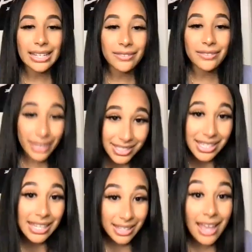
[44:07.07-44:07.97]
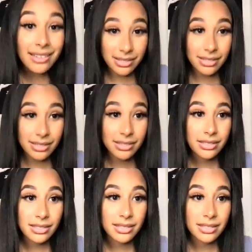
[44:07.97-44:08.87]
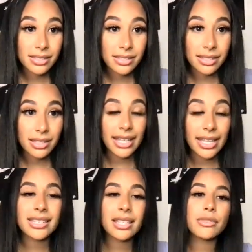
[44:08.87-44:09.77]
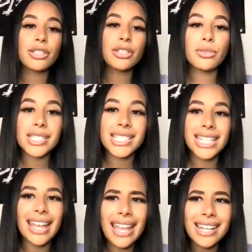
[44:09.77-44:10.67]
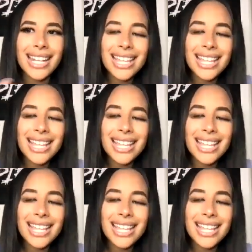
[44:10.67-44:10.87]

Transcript: And if they say yes, it's up to you to say, hey,